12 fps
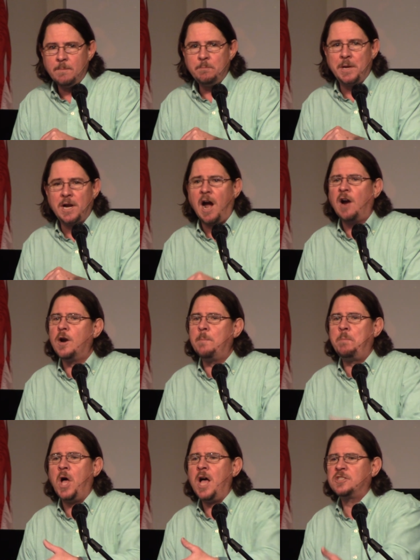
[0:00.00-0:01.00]
But
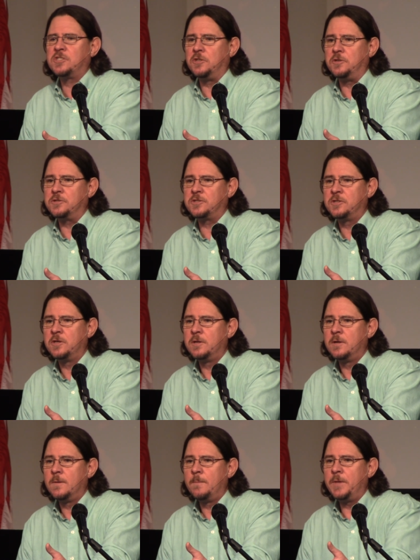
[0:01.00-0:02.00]
our apostles
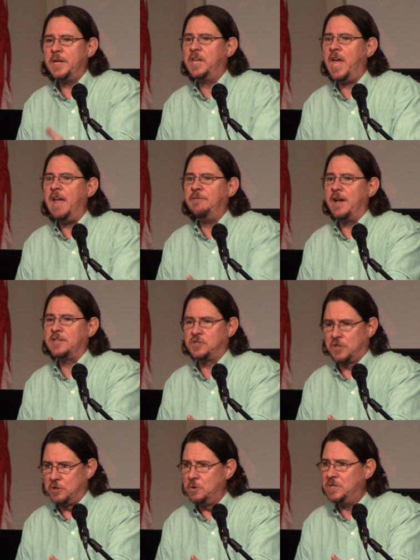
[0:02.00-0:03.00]
that gave
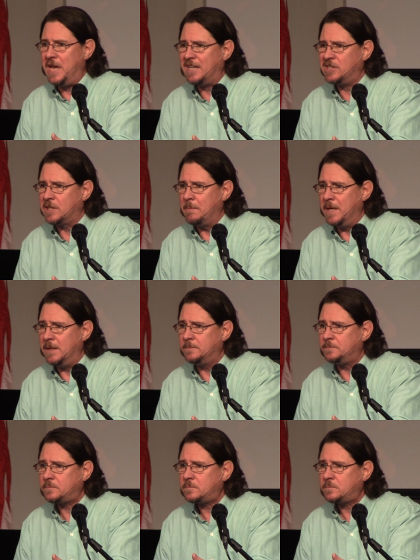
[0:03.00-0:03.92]
us the New Testament